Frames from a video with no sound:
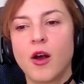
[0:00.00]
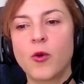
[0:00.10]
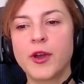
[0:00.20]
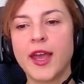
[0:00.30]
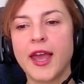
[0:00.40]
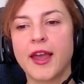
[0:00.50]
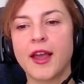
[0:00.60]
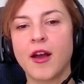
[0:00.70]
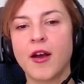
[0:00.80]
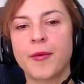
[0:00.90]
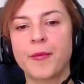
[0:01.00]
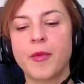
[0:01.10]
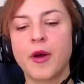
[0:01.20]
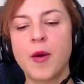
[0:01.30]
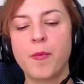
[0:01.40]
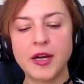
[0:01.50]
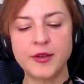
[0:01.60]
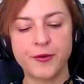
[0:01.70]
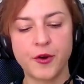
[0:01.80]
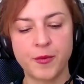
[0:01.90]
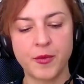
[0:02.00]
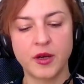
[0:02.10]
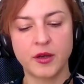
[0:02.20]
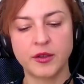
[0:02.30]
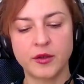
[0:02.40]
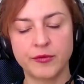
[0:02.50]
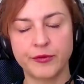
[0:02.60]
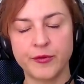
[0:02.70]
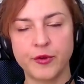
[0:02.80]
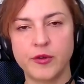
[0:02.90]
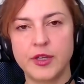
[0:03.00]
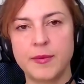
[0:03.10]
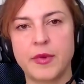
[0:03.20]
Okay, apart from, you've already